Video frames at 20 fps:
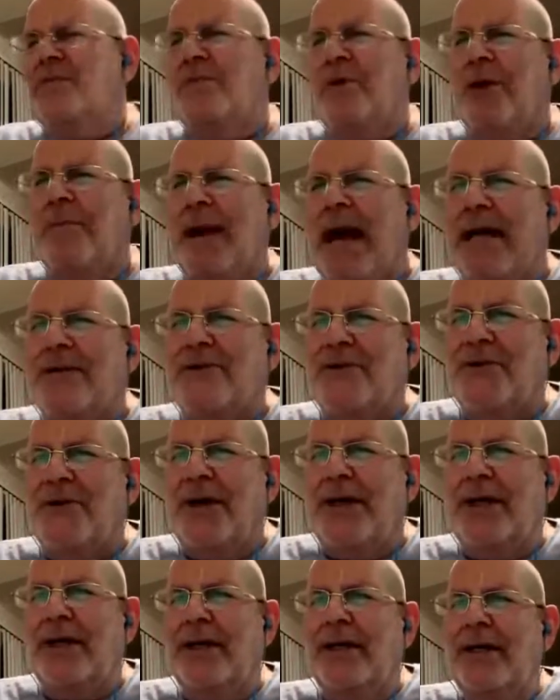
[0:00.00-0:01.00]

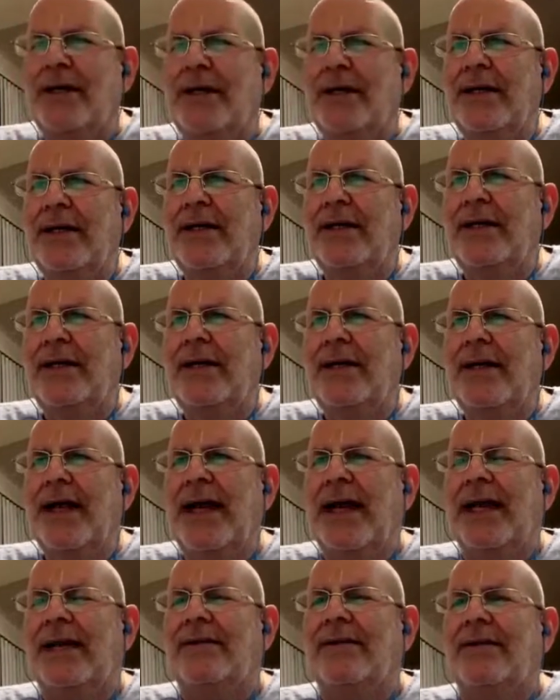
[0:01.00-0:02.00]
Brahmastra,
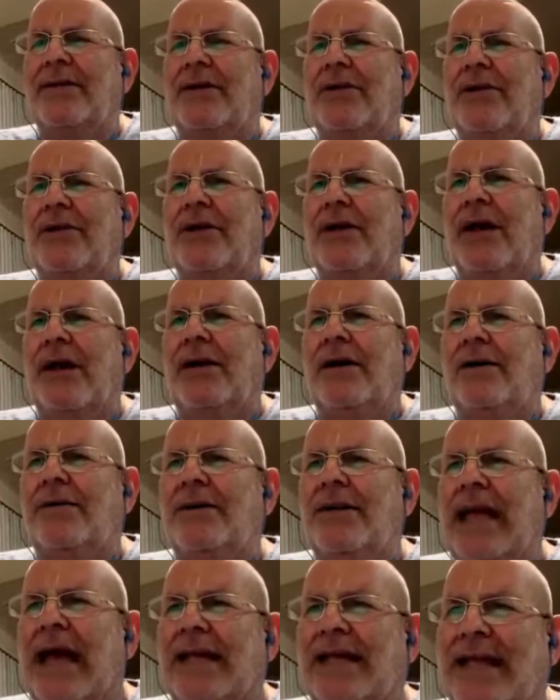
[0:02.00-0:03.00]
and
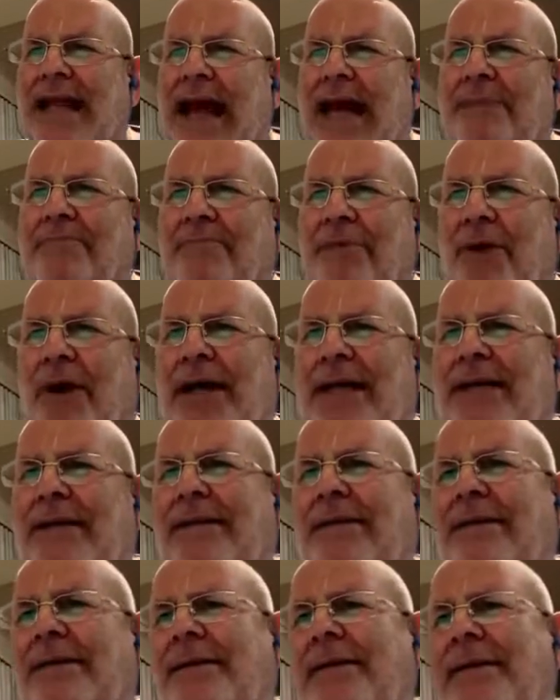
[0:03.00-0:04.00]
at that
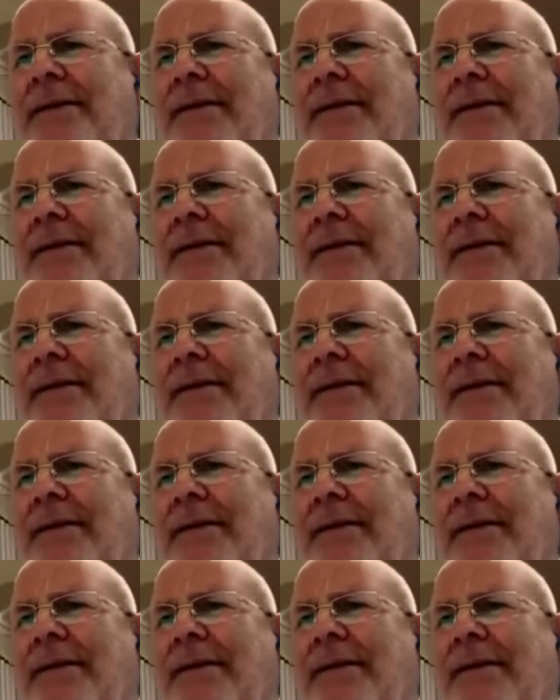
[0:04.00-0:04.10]
point,